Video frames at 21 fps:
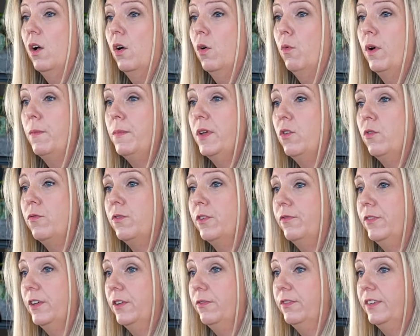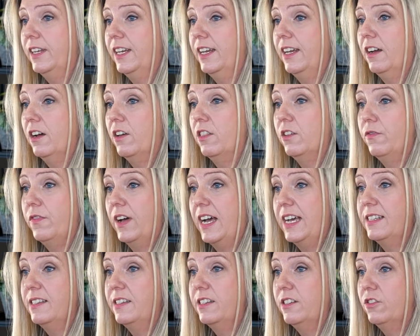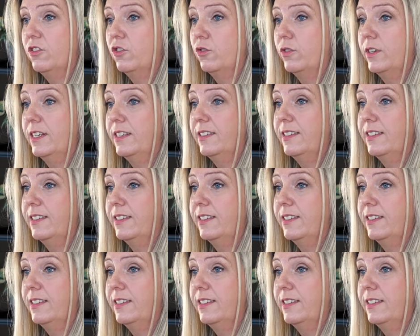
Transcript: Women over 50 are the fastest growing